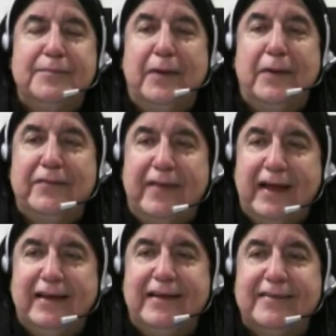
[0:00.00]

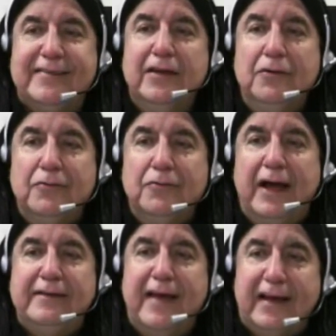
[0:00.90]
spontaneous
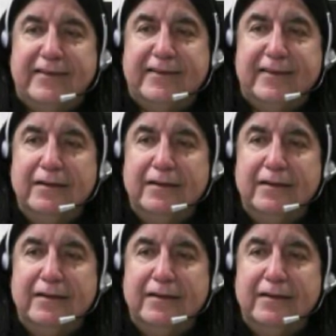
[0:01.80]
right action.